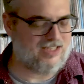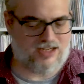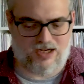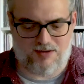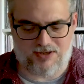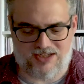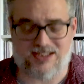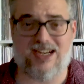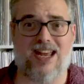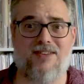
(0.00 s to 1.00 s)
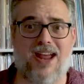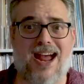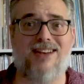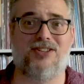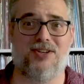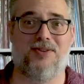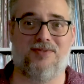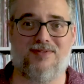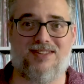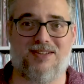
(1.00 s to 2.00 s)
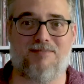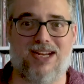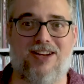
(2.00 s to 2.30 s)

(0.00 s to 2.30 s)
because I kind of had to make